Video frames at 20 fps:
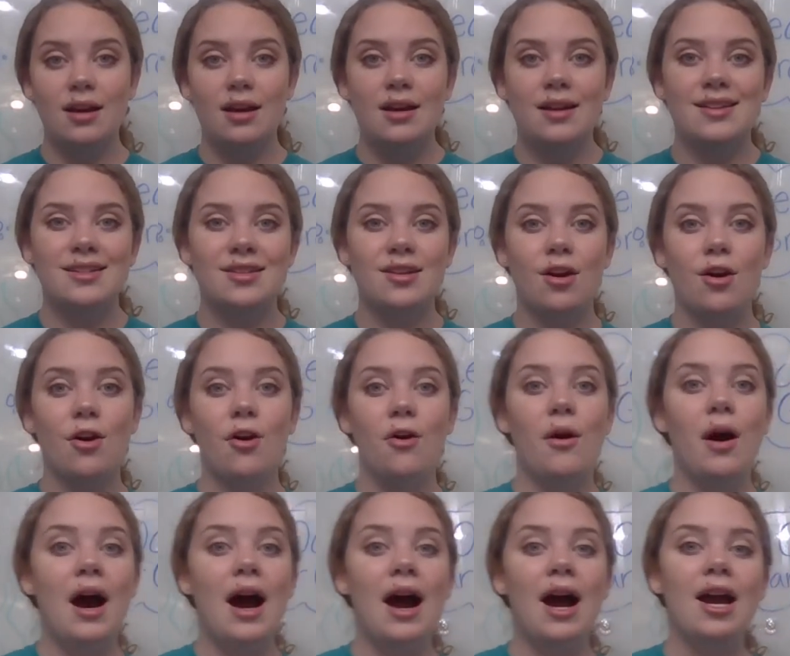So
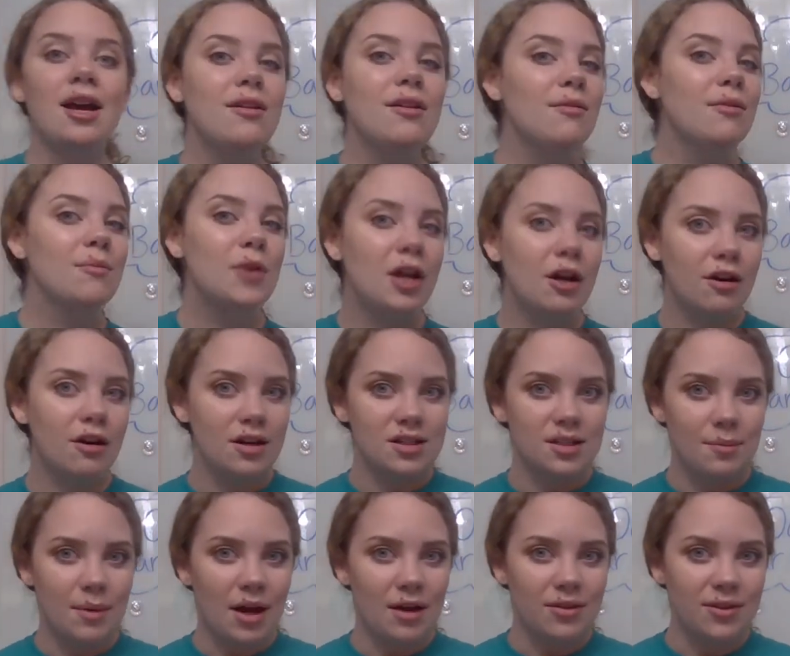I am curious
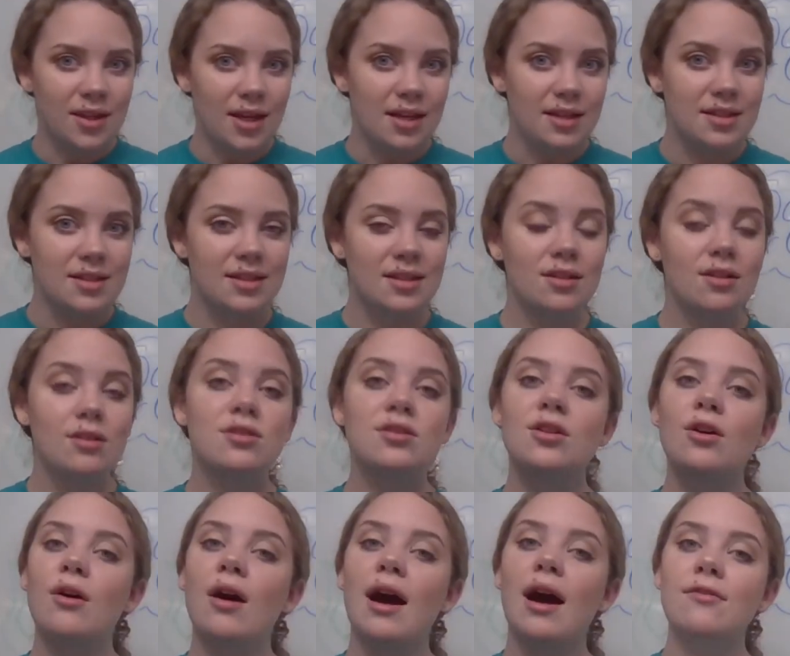about this.
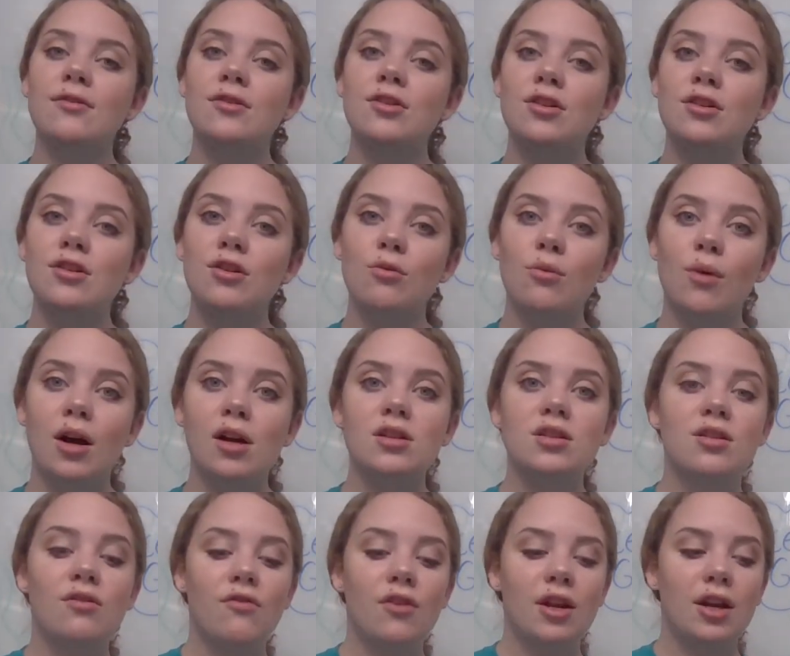So after you
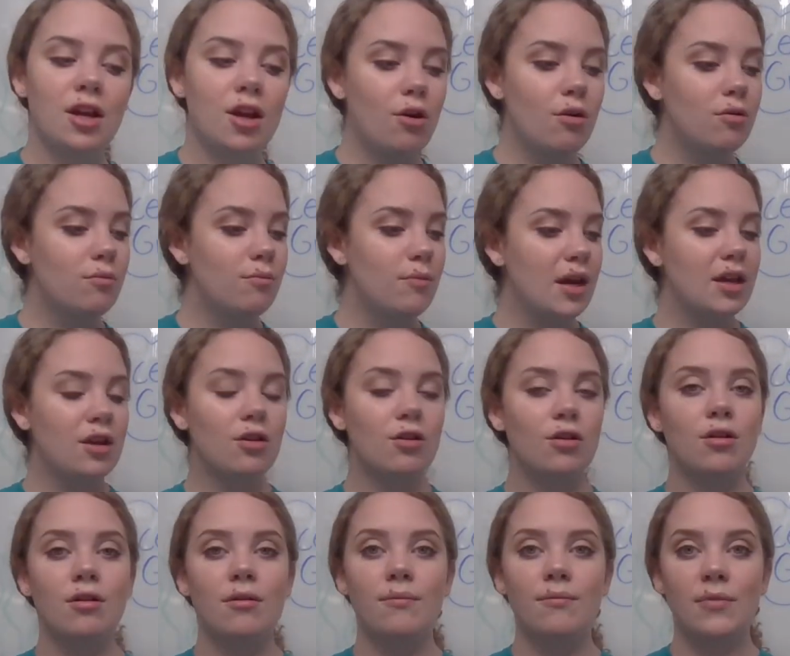watch the video and make
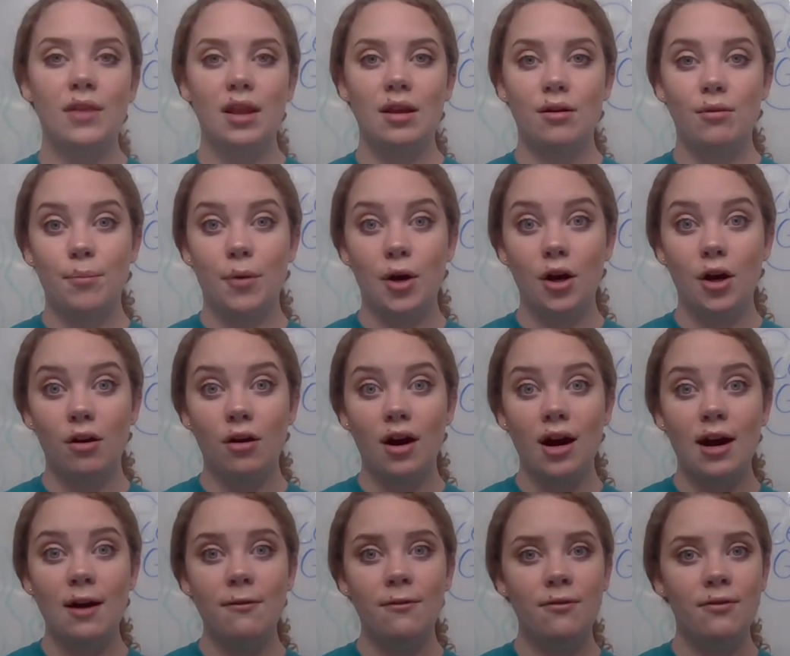your bar
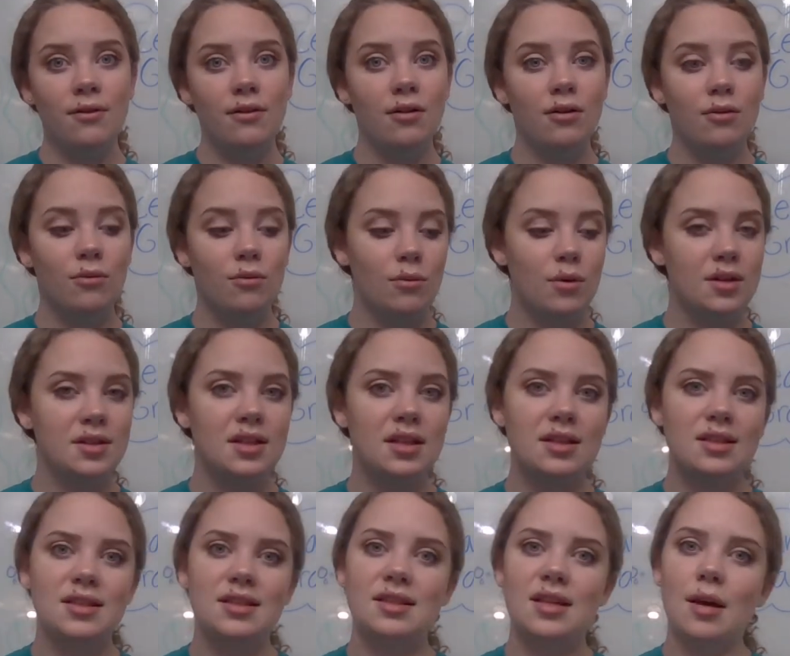graph, was
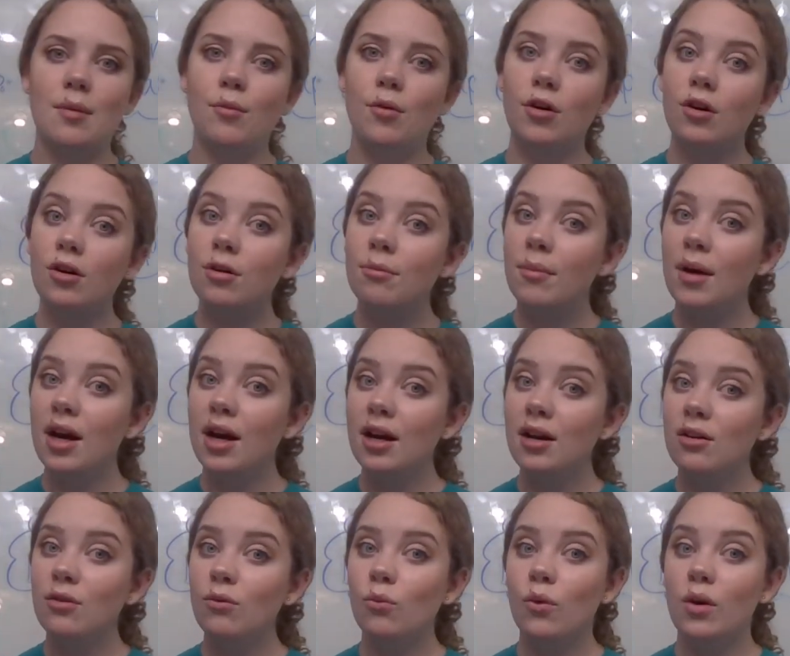it similar to
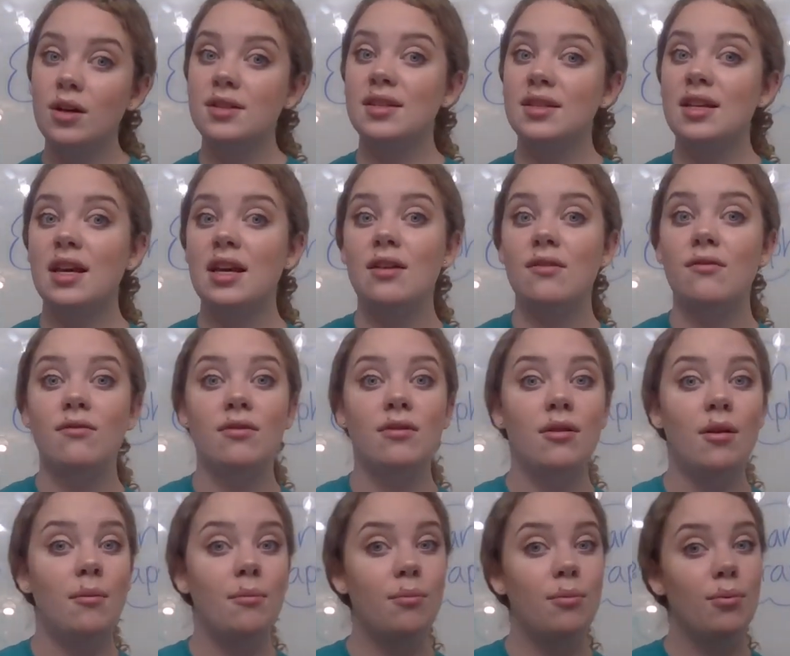mine? Was it
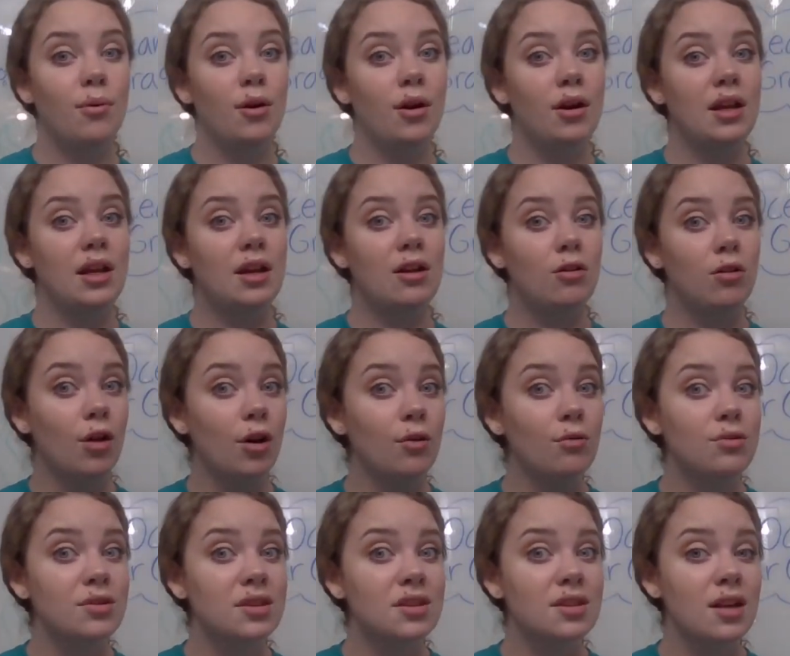pretty
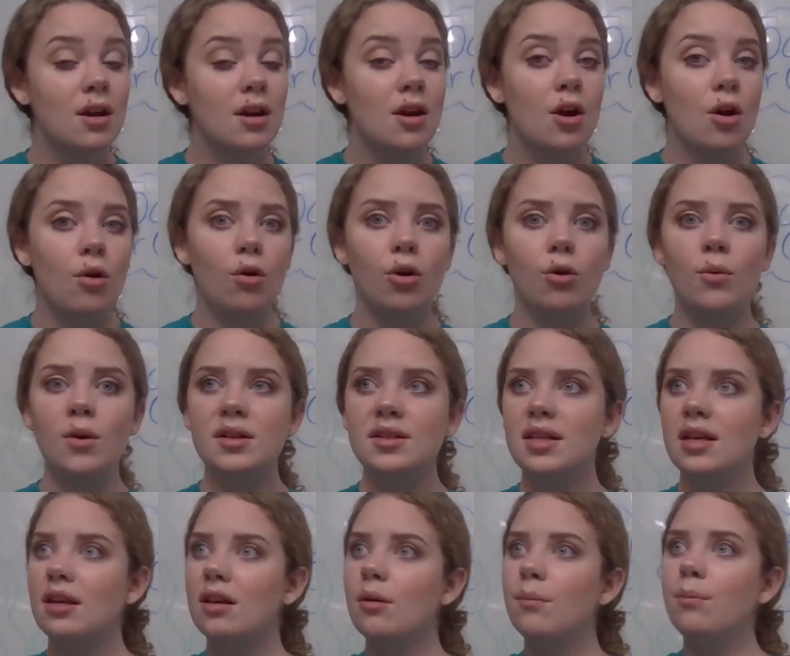close? Or was
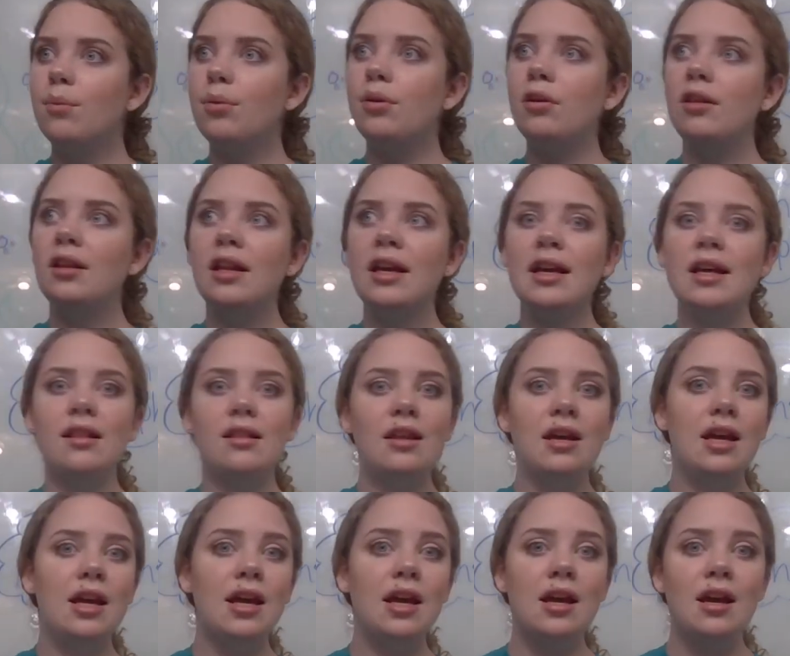it
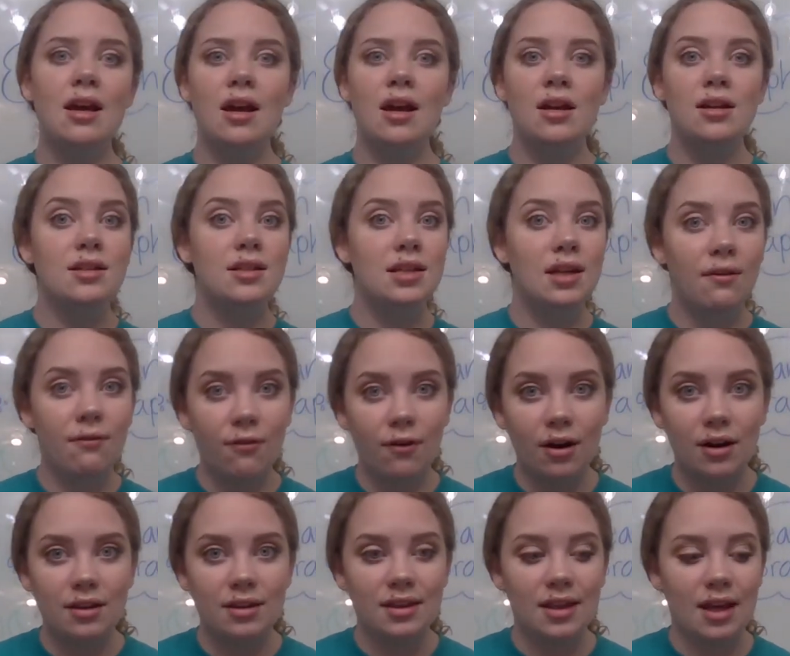completely
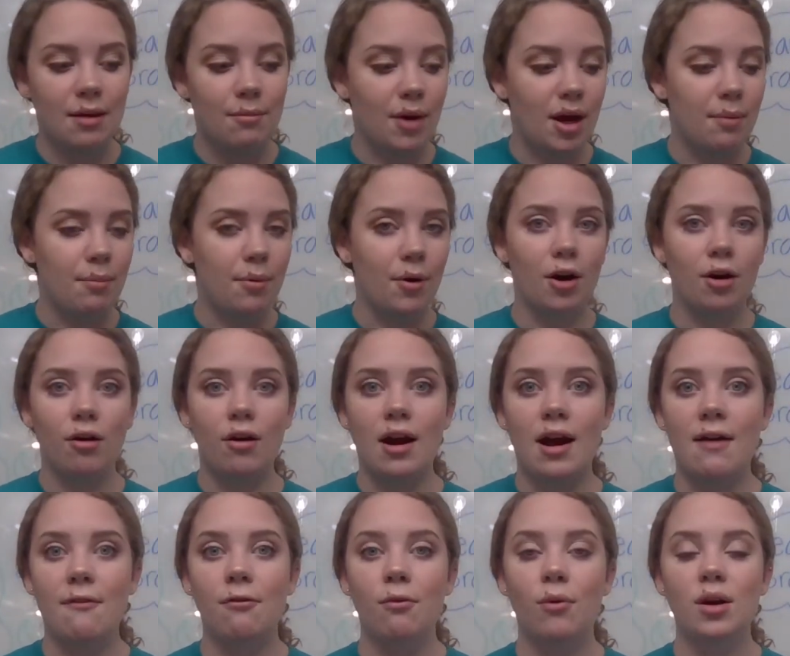different than my bar
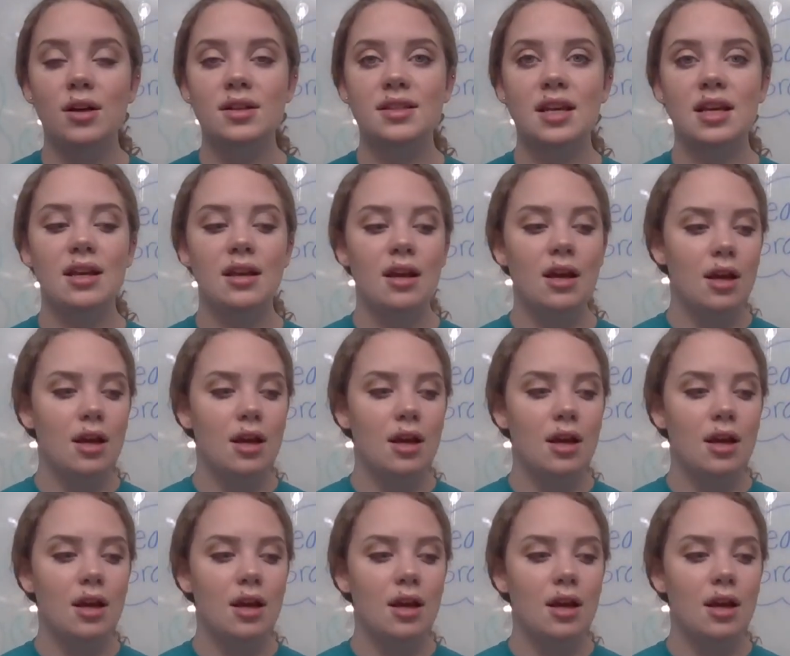graph? Was it